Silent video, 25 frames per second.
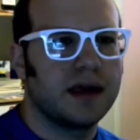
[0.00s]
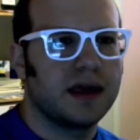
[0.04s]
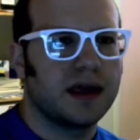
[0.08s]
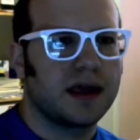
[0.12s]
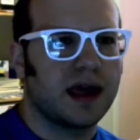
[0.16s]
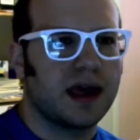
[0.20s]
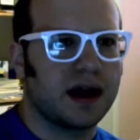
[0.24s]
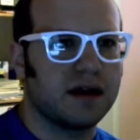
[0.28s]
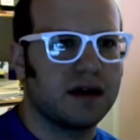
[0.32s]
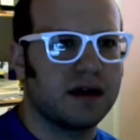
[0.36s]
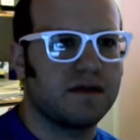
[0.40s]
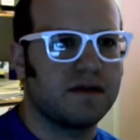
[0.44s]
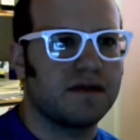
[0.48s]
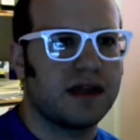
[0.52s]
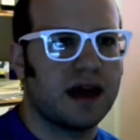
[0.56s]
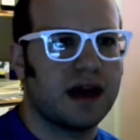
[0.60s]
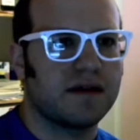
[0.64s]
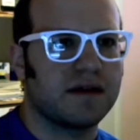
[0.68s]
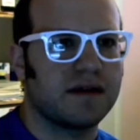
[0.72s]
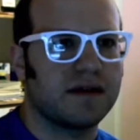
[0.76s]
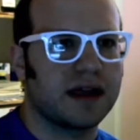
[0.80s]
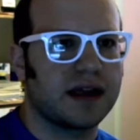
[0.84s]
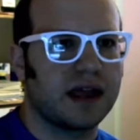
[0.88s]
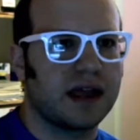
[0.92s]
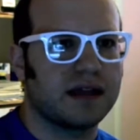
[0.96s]
kind of
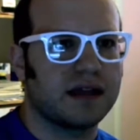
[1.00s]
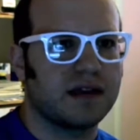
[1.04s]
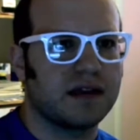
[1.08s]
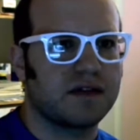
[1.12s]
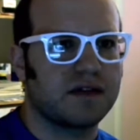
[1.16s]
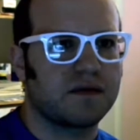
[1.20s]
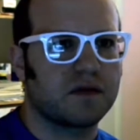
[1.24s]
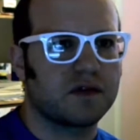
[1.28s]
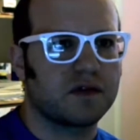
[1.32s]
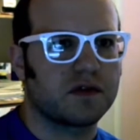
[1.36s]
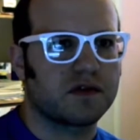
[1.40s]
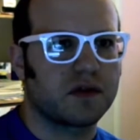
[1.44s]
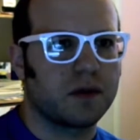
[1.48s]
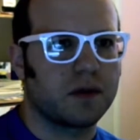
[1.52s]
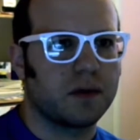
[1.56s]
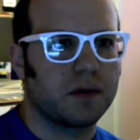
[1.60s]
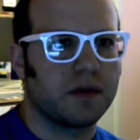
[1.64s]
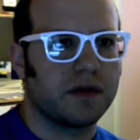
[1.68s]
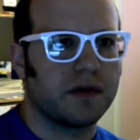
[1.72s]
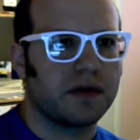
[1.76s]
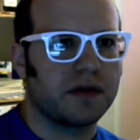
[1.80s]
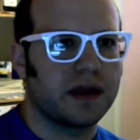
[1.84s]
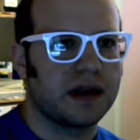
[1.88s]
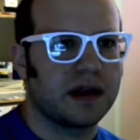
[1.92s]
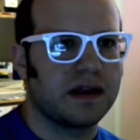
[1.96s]
navigate this virtual
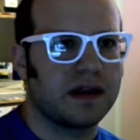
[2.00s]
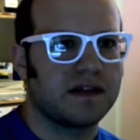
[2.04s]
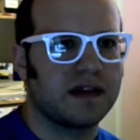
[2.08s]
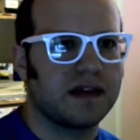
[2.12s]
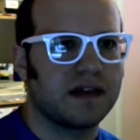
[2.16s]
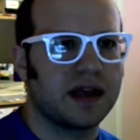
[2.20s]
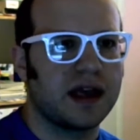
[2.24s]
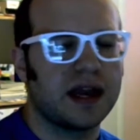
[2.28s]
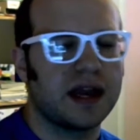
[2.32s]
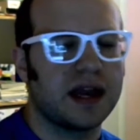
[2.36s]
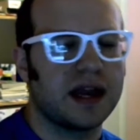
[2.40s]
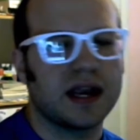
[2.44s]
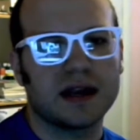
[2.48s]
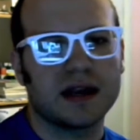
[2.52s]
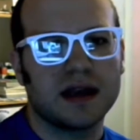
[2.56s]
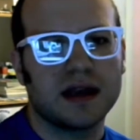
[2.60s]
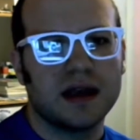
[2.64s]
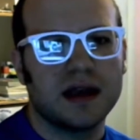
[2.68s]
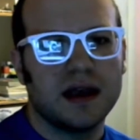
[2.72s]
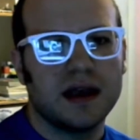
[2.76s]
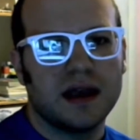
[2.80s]
world that he's in, and